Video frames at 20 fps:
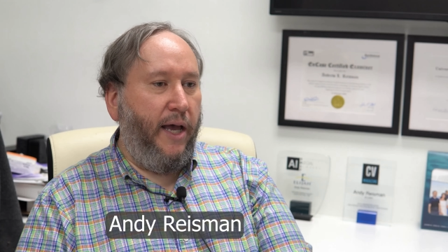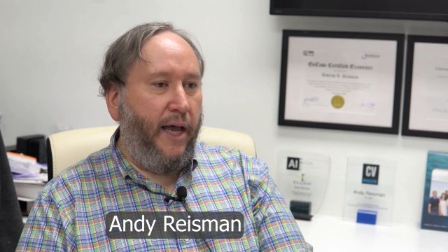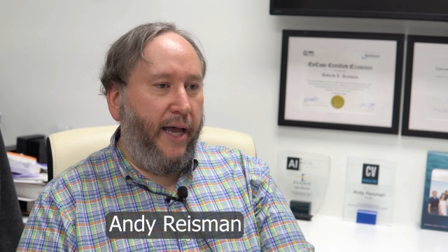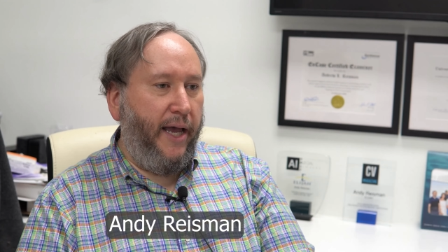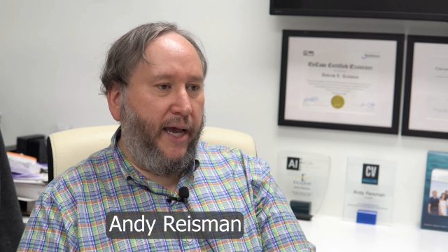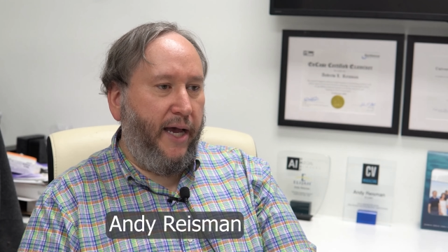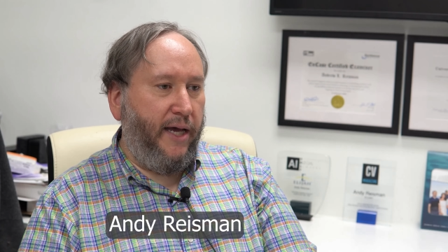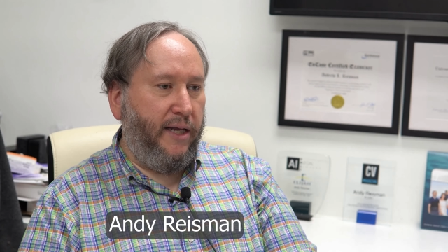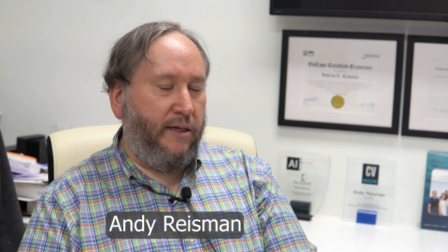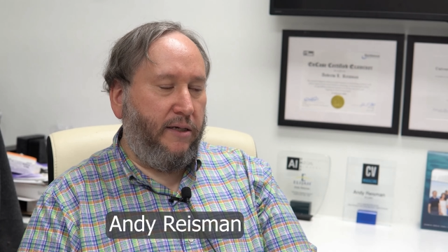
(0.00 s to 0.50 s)

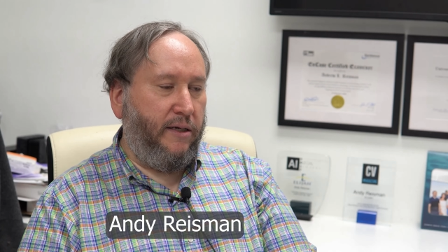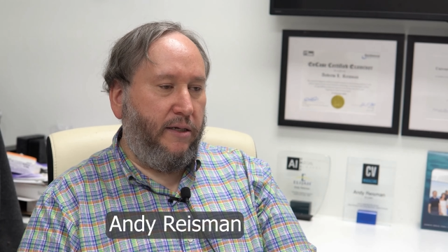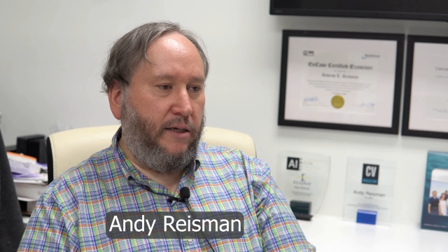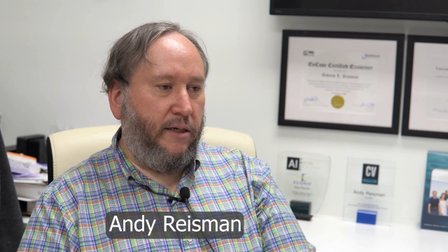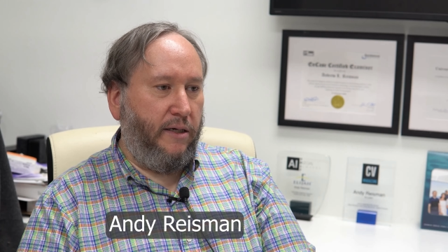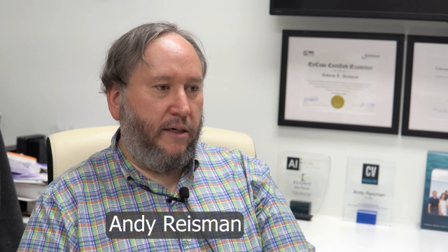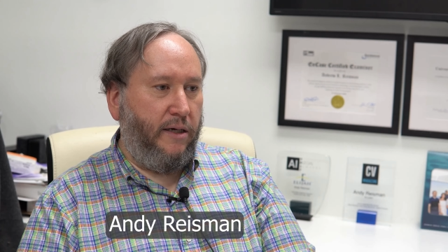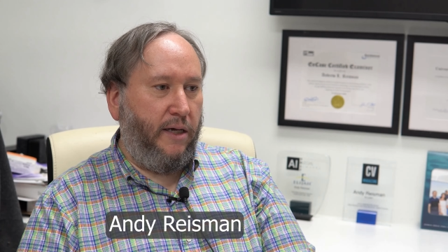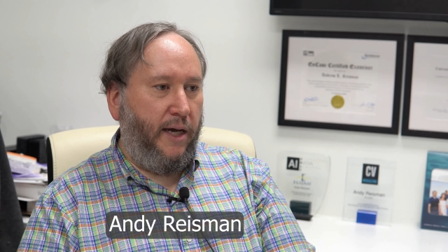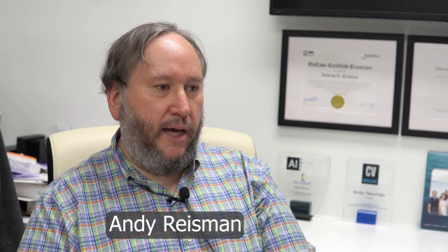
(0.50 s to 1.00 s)
And
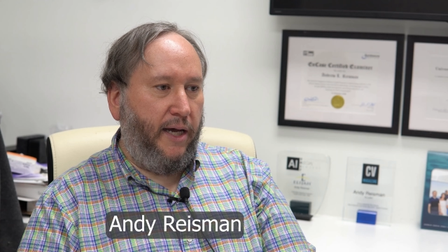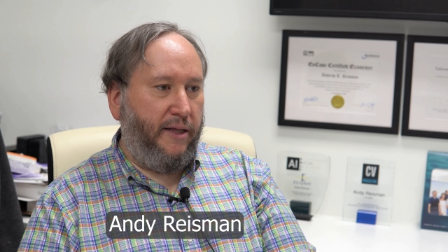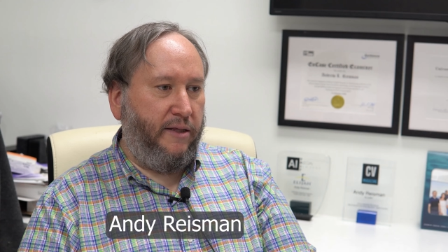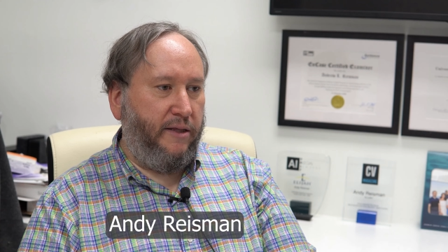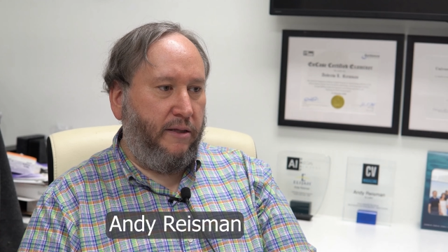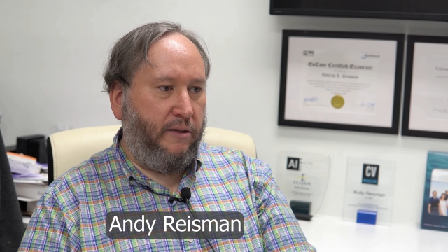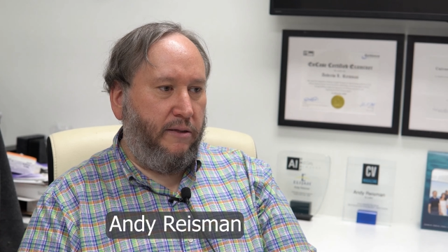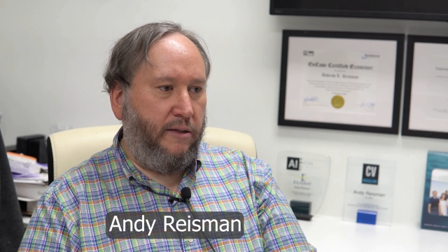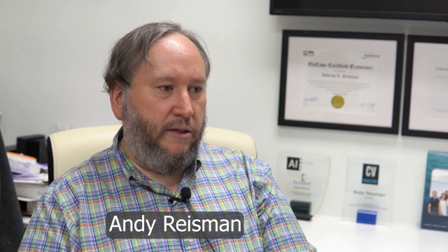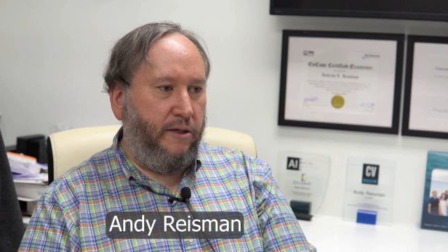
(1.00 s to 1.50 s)

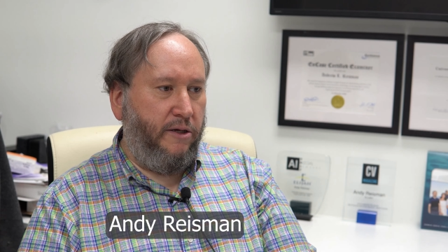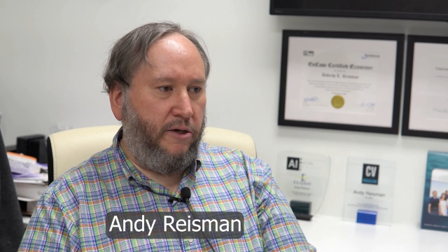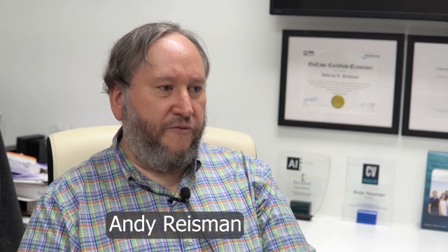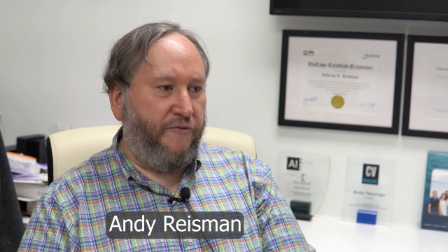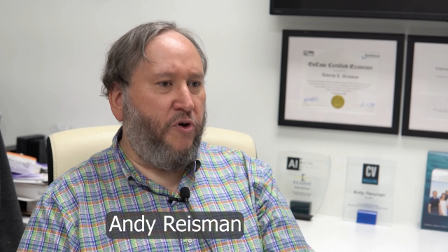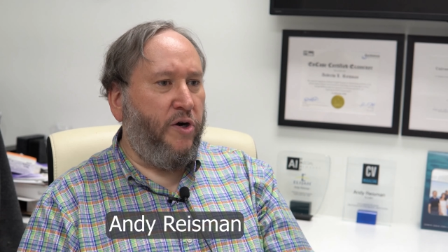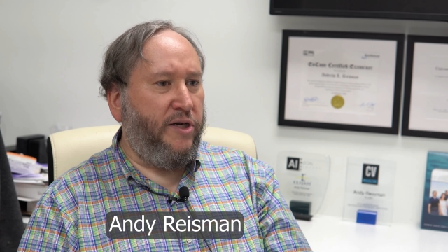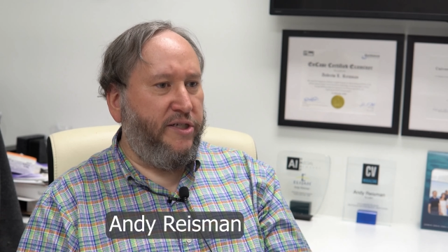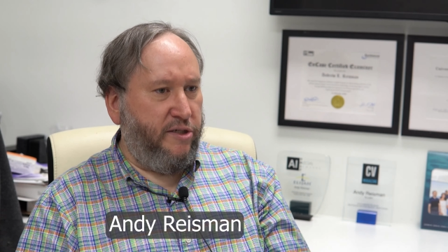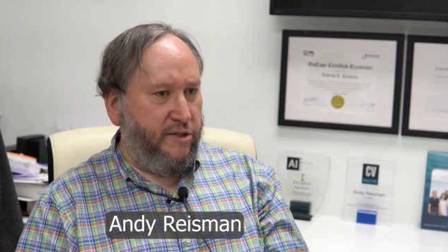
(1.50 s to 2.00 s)
of
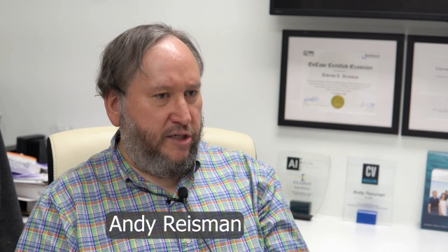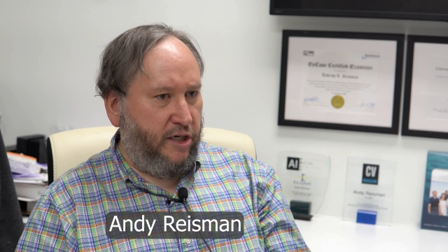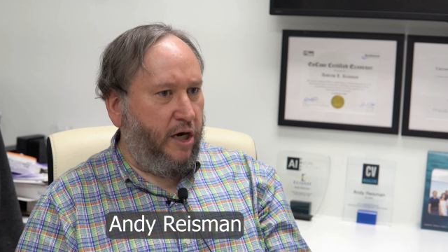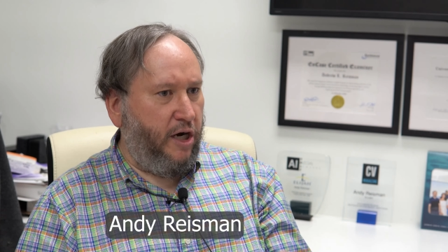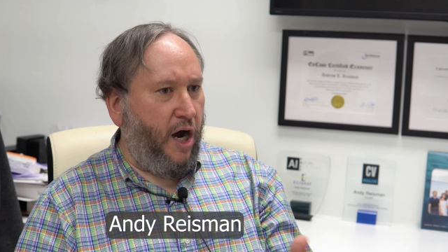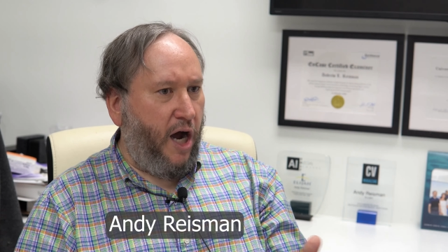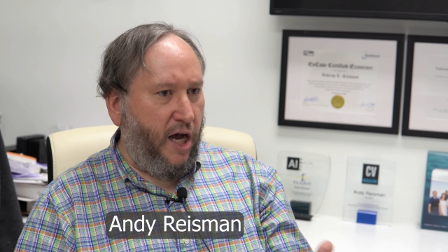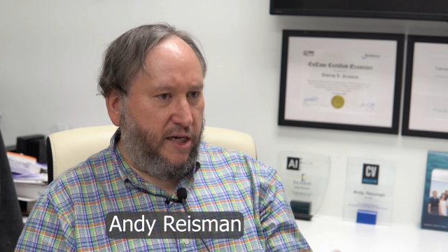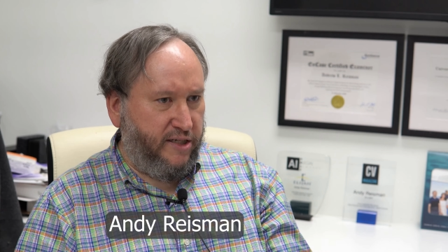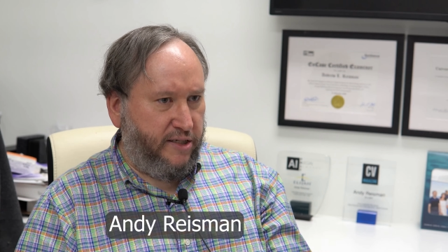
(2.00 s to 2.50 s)
course, there's a
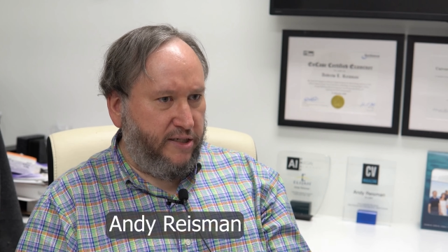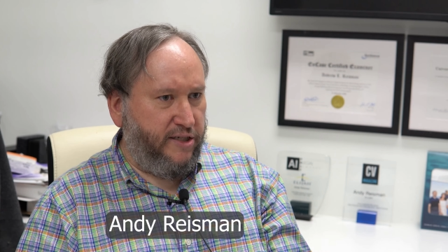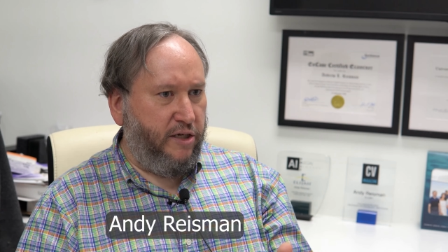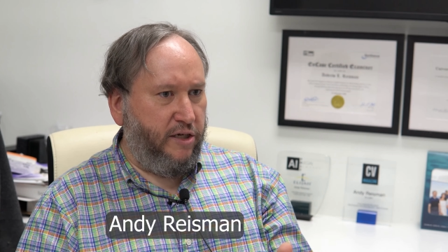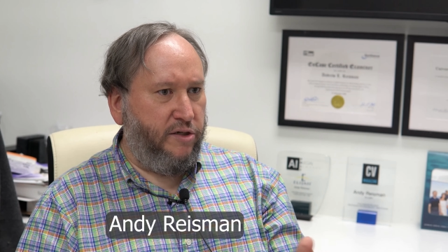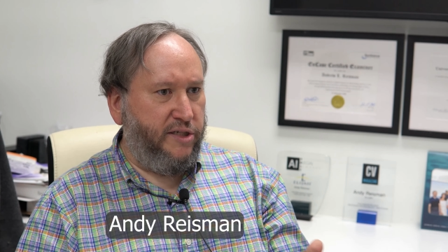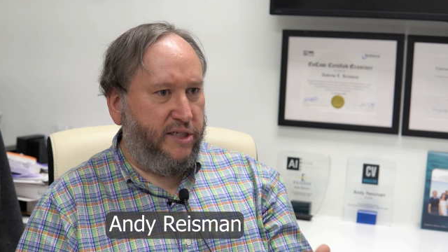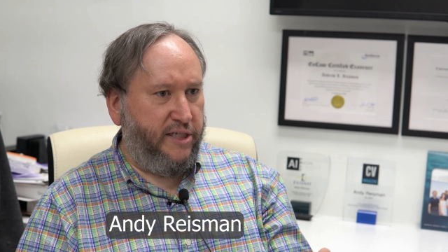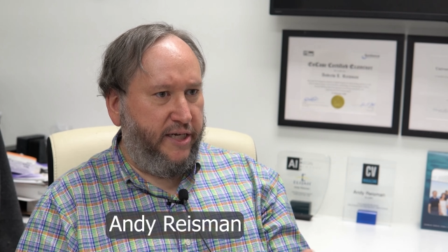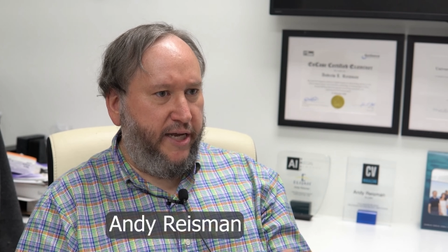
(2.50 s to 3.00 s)
cost
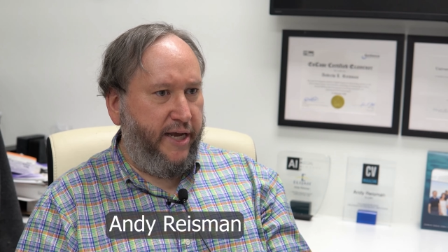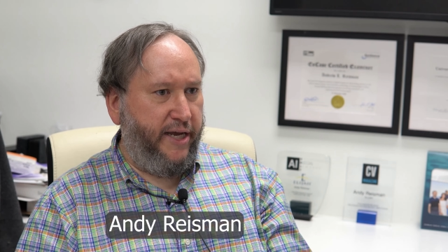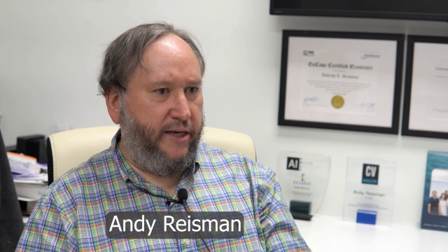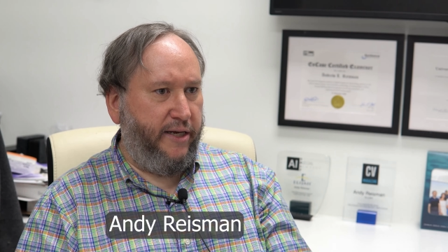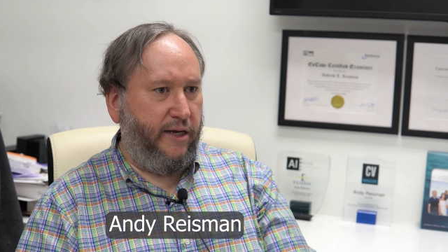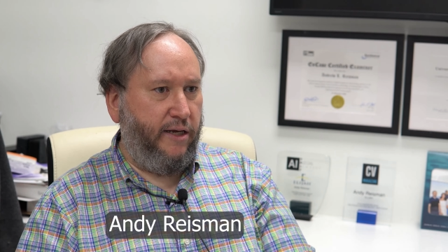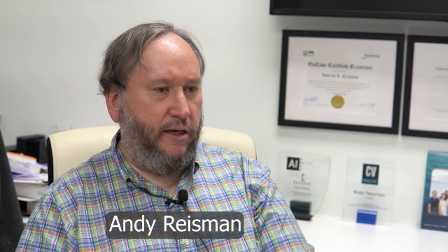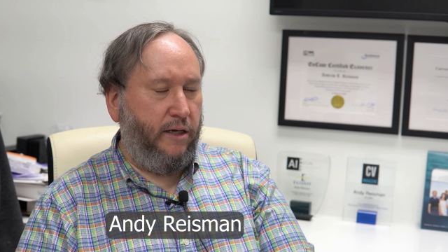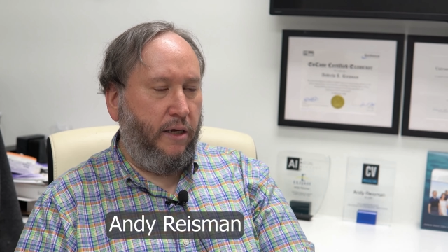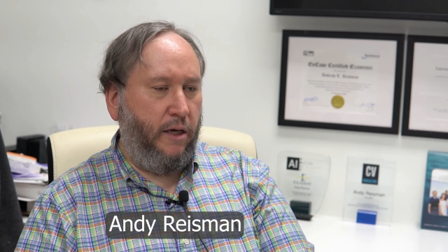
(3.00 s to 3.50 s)

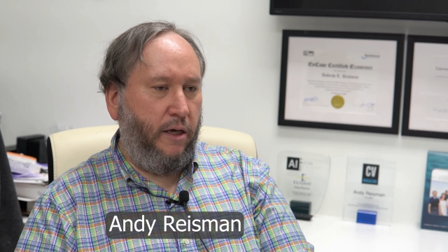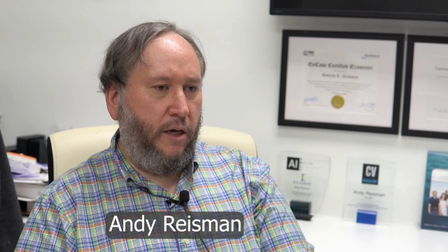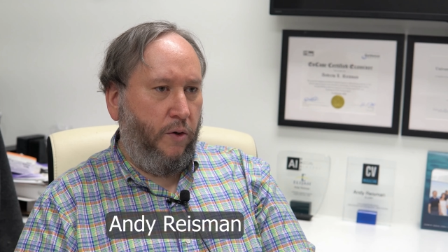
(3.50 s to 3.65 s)
associated